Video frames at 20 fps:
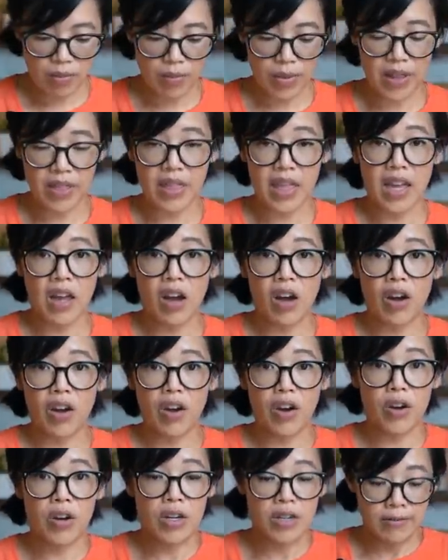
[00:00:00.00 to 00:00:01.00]
but they
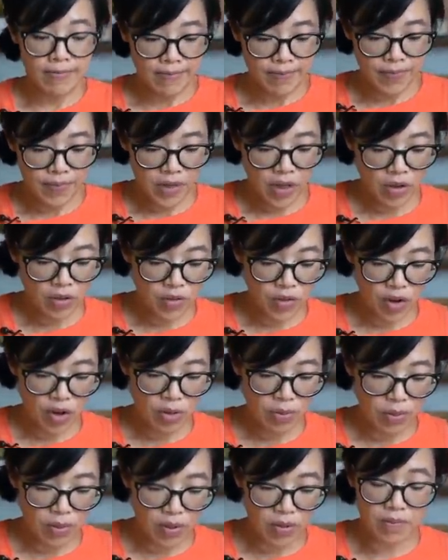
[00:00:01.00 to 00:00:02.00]
are
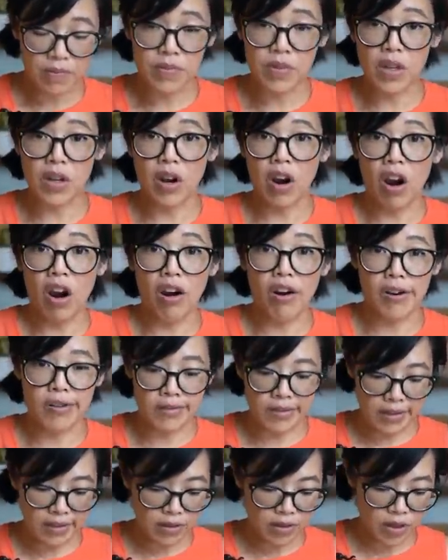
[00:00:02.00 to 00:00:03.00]
convertible. There are
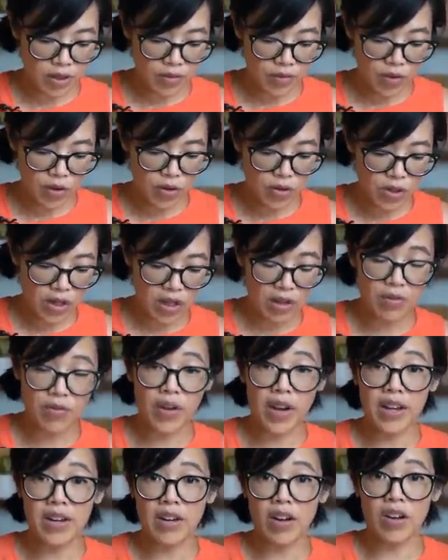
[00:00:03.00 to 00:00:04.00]
little converters that you can
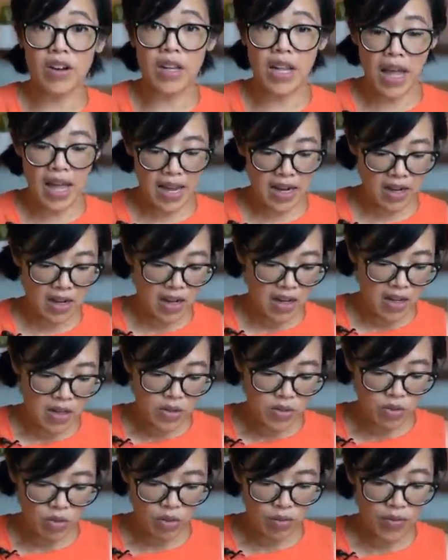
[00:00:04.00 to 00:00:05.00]
find online.
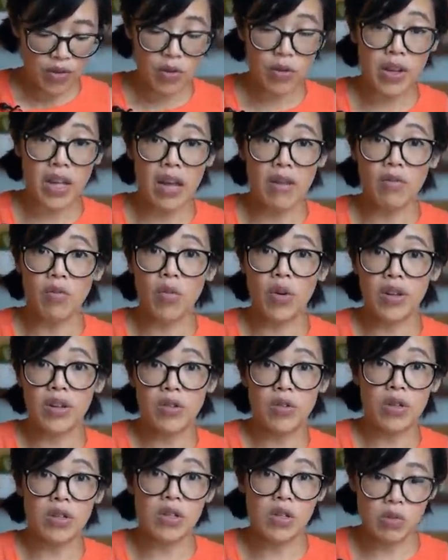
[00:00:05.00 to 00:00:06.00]
So if you only have one,
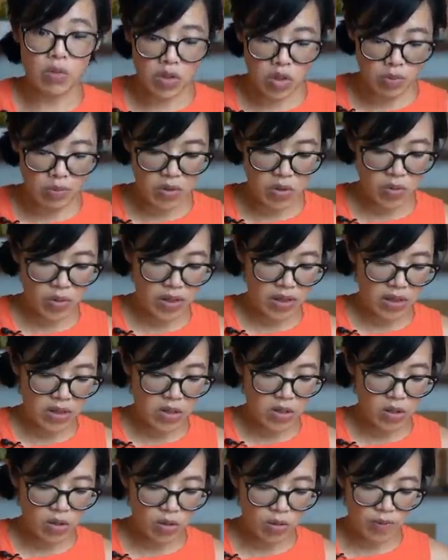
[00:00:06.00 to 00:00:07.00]
you can switch between the
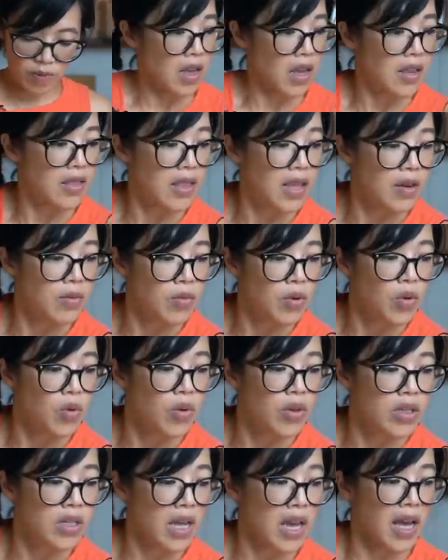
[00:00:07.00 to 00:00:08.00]
two. And then we're
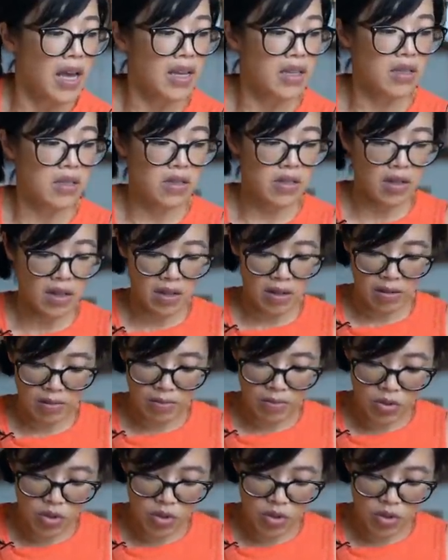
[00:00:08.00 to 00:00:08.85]
going to add some